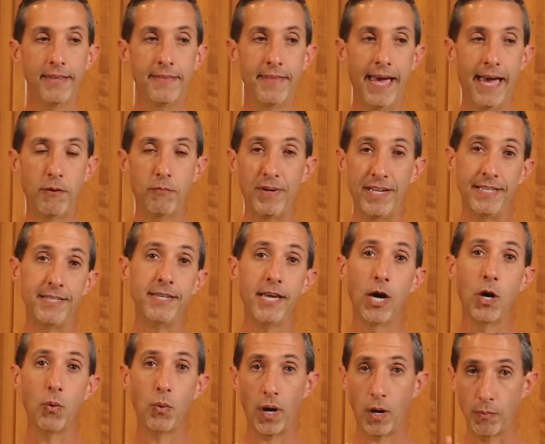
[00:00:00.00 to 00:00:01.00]
that we
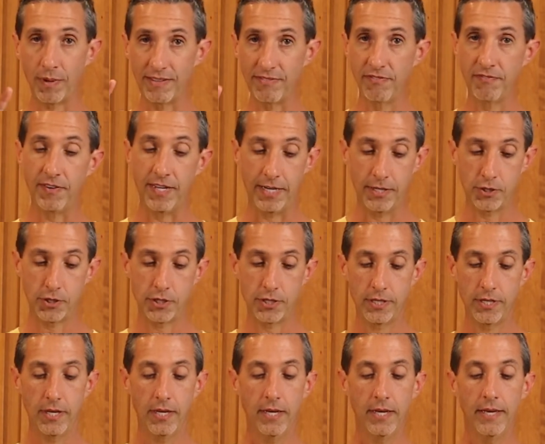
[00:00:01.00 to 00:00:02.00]
know where we
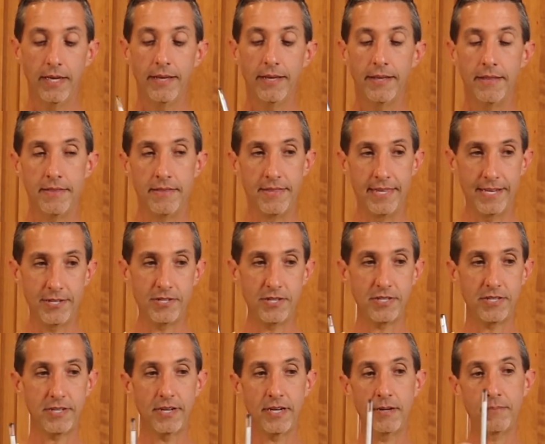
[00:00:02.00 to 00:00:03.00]
finished. This
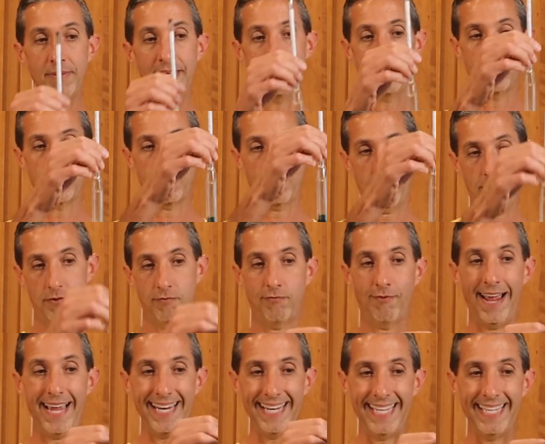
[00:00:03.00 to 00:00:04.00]
is going to be inserted
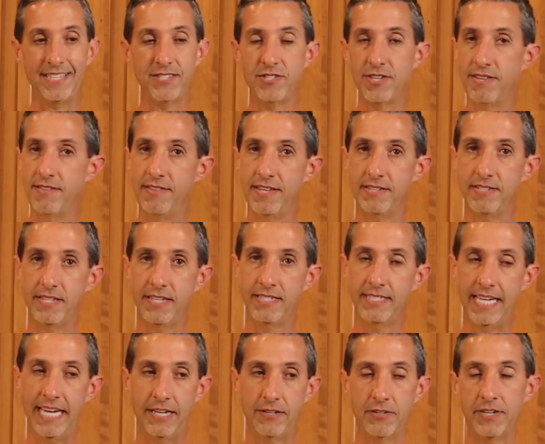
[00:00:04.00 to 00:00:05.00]
right into this
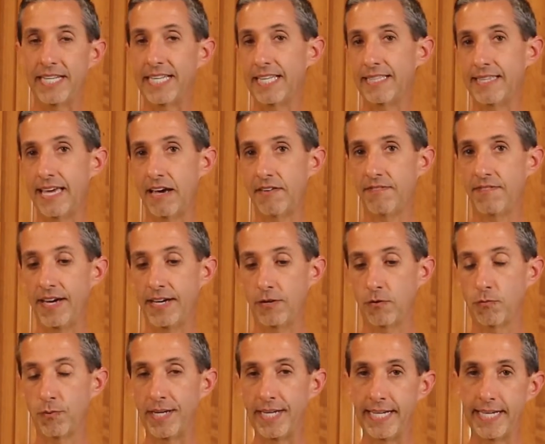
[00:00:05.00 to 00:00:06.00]
container to get that
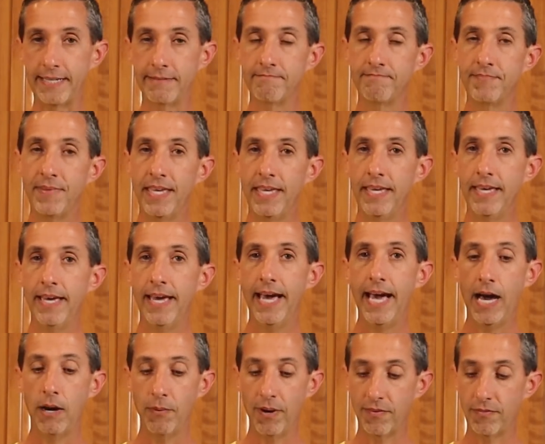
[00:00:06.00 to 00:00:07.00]
final reading.
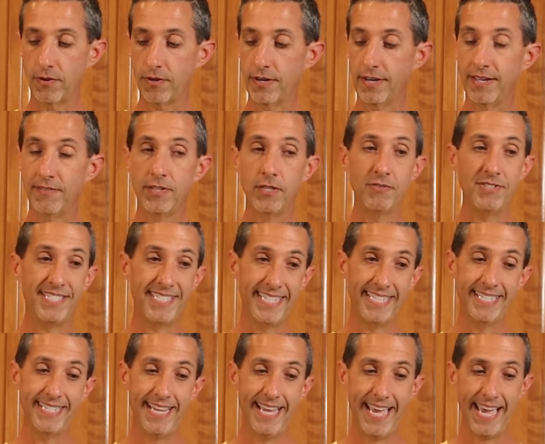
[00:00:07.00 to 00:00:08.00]
However, if you
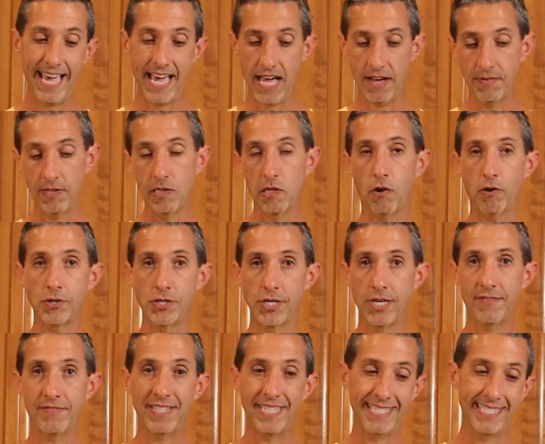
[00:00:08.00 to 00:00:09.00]
didn't have a large
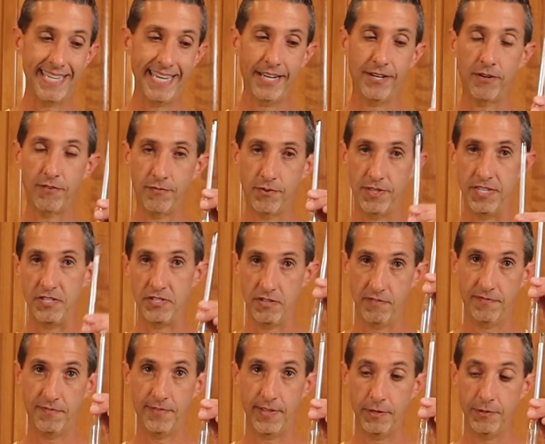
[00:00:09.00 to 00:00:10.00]
enough container for this to
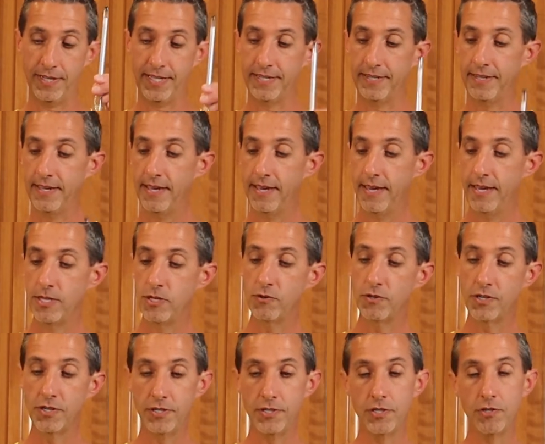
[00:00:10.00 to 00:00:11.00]
float in, you
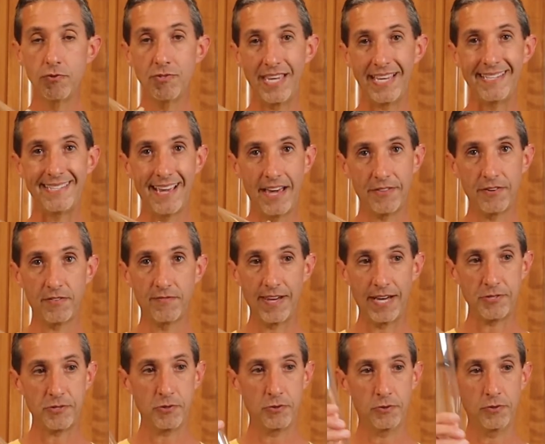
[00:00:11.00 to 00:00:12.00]
could use another
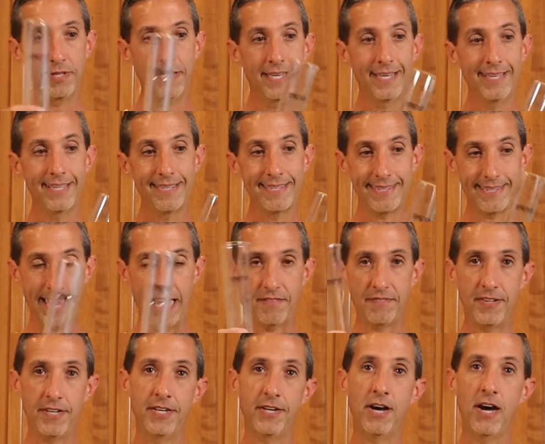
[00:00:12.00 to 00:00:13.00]
vessel,
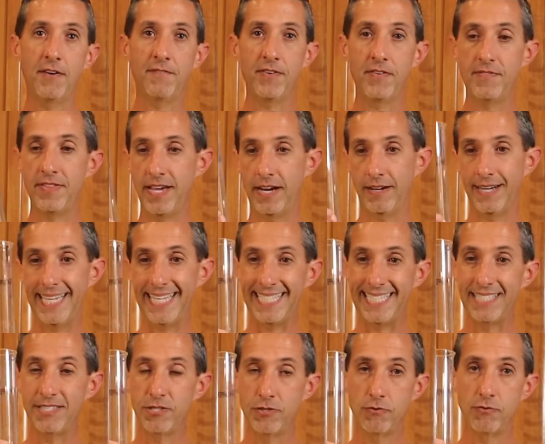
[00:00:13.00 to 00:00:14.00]
siphon it off of there
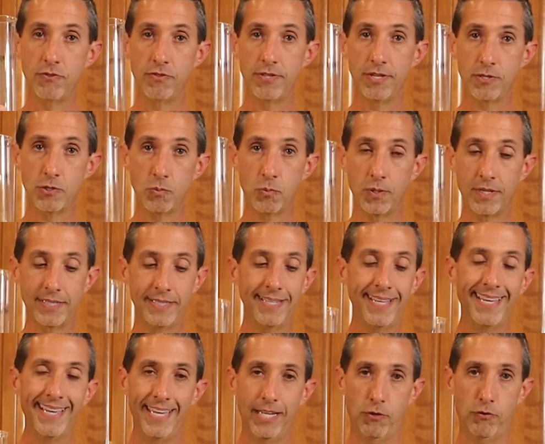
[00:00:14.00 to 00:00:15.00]
into this one
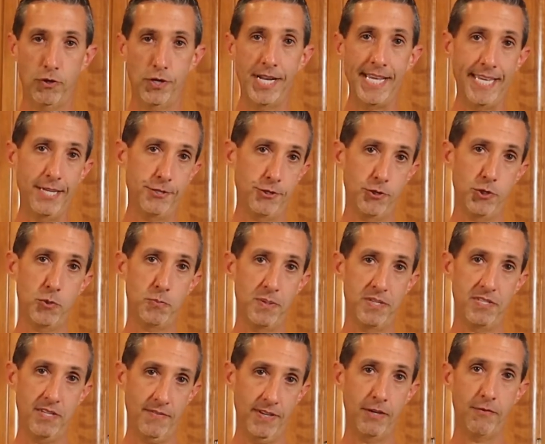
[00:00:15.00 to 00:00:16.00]
in order to get your
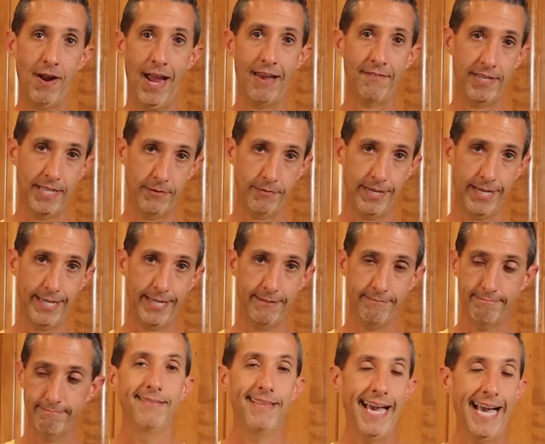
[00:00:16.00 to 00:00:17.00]
specific gravity reading.
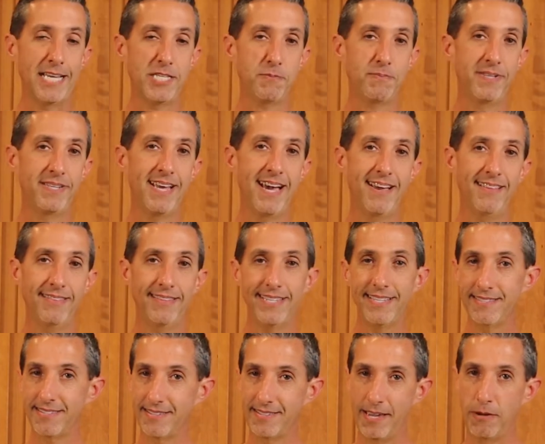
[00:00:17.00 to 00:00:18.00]
Last but not
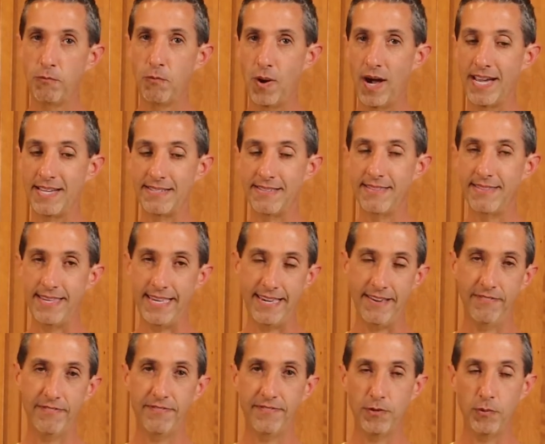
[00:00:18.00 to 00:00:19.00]
least is a wine
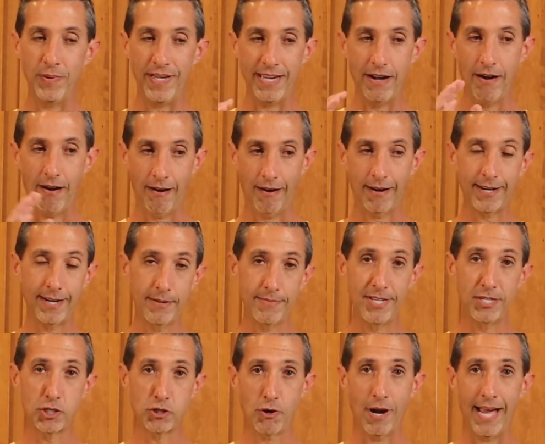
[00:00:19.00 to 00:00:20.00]
thief. We are going to
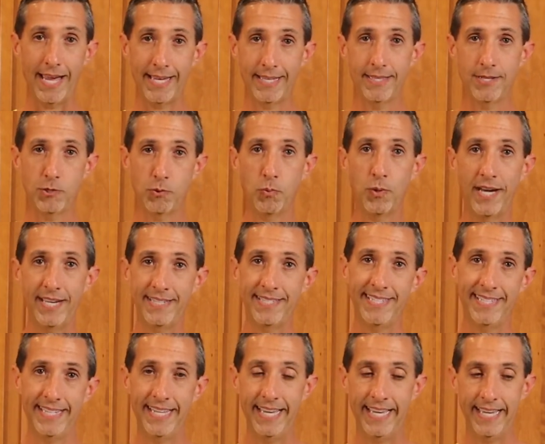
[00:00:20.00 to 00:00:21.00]
be trying this wine
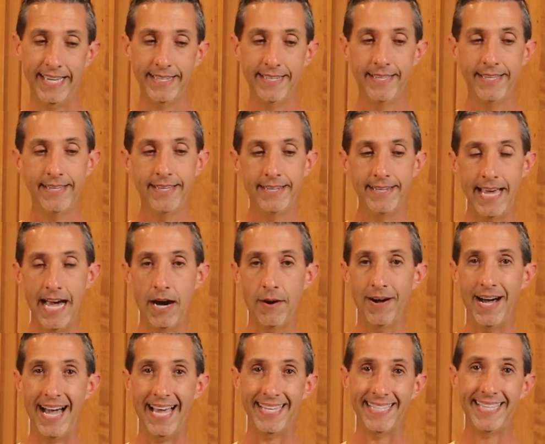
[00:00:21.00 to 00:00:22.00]
today. Now,
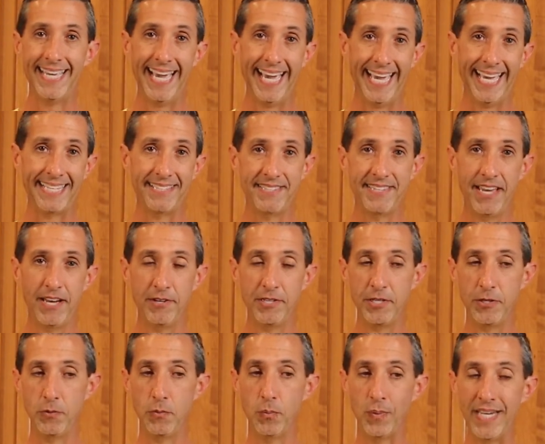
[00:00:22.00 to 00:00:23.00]
I can tell
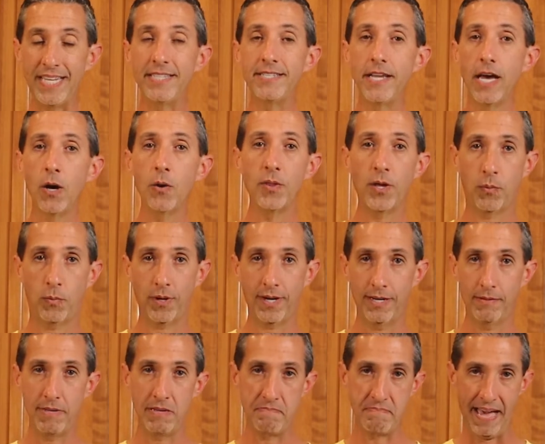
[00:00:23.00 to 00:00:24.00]
you, we know that we're
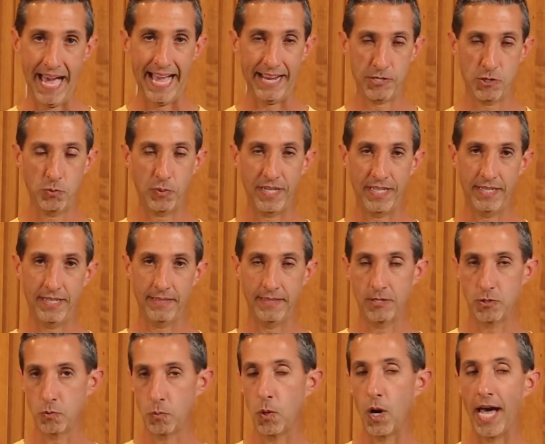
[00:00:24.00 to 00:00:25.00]
going to be back sweetening
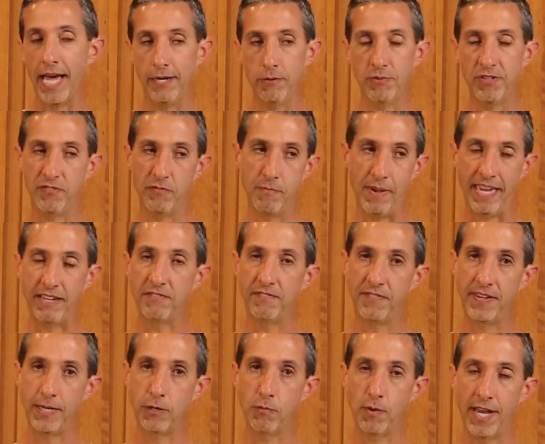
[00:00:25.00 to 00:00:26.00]
this wine. We've made
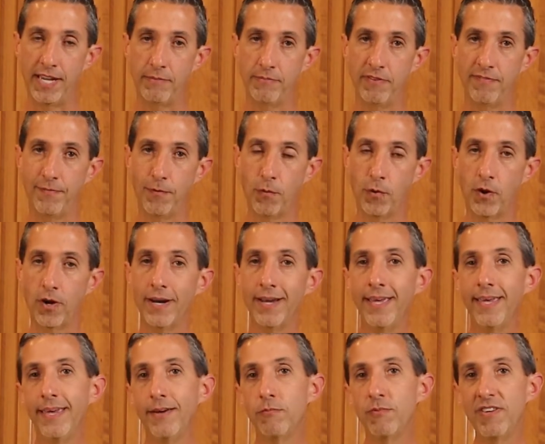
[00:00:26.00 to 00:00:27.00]
fig wine before.
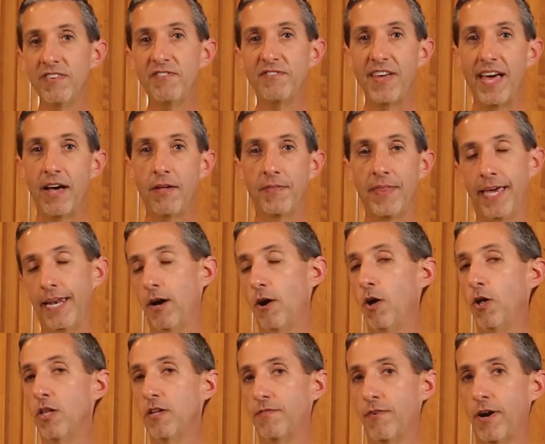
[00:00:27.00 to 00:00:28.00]
We found that
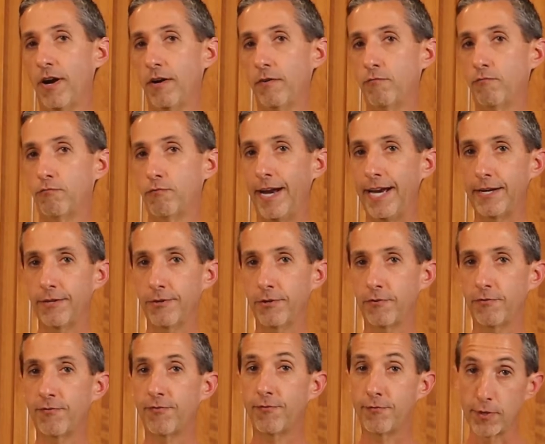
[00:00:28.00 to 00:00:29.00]
all of our
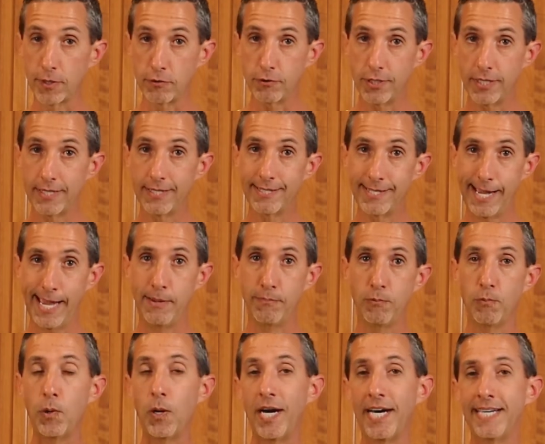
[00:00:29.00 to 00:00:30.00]
regular fruit type
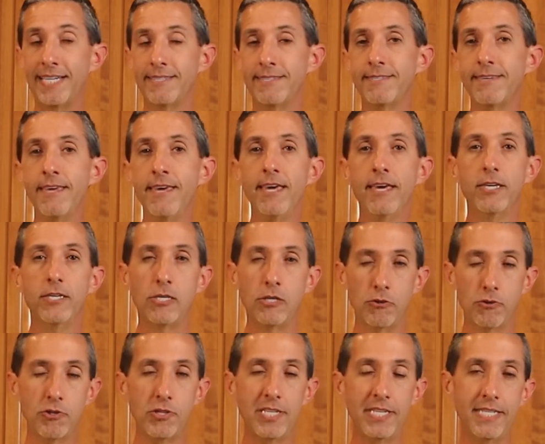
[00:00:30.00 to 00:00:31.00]
wines
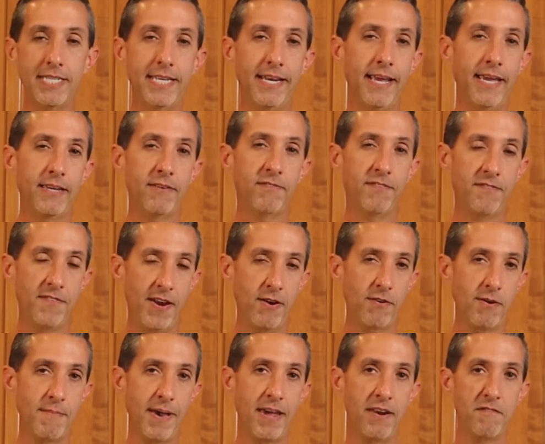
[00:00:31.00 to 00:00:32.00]
usually need a
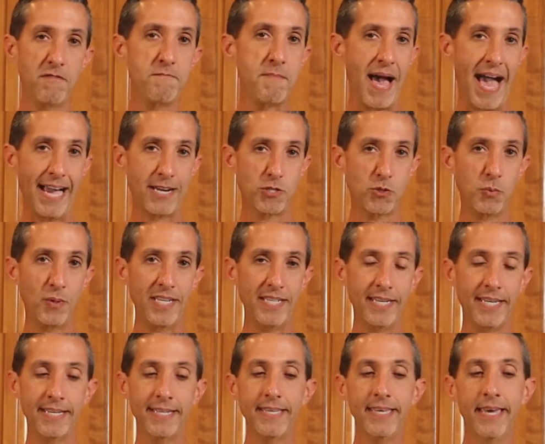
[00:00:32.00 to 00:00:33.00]
fair amount of back
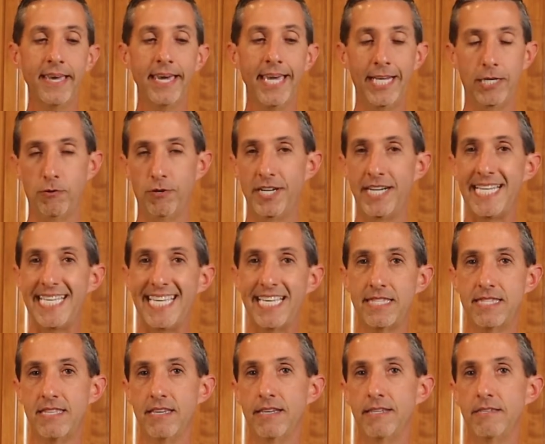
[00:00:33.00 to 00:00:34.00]
sweetening in order to
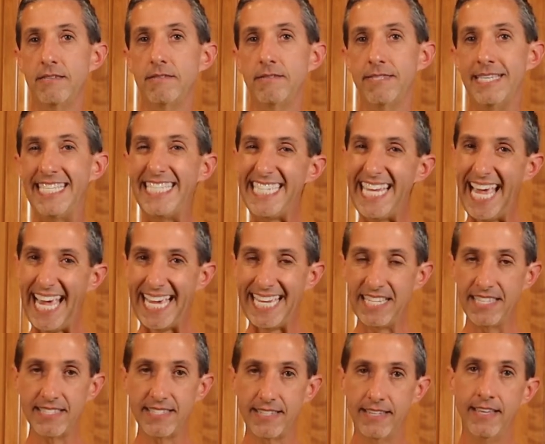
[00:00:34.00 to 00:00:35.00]
get the
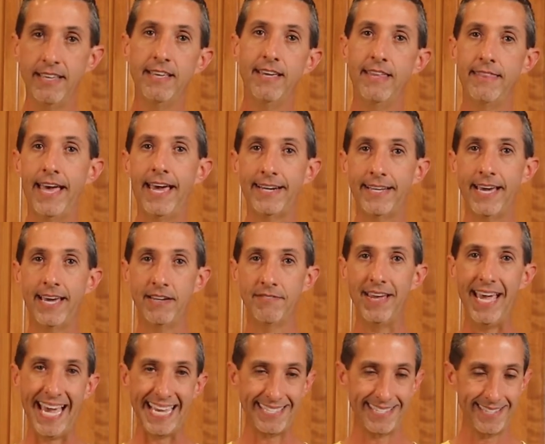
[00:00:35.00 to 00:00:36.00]
taste and that kind of
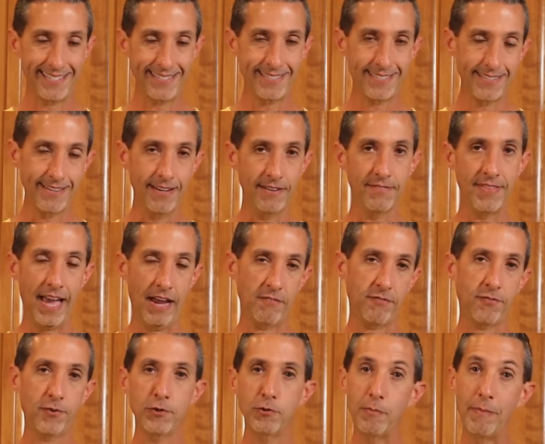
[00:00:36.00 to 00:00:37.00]
essence of that
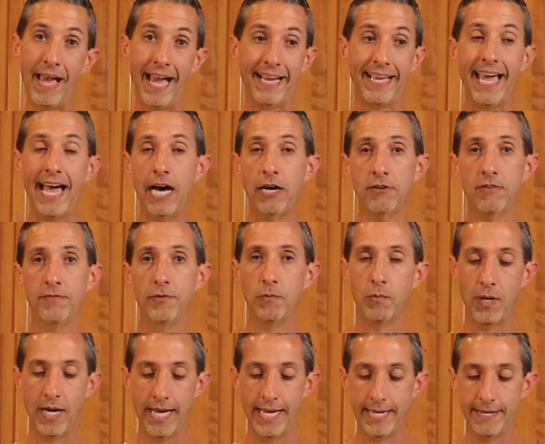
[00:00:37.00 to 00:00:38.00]
fruit back out of the
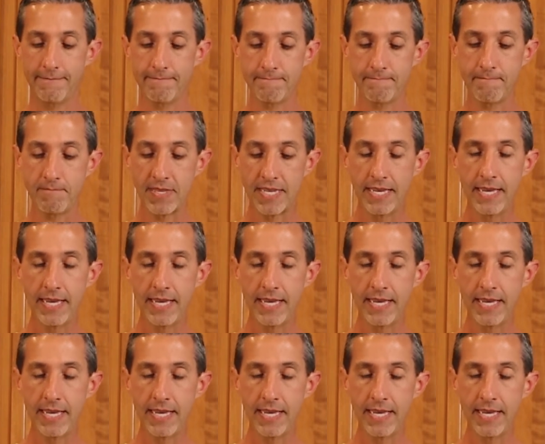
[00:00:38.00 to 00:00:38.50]
wine.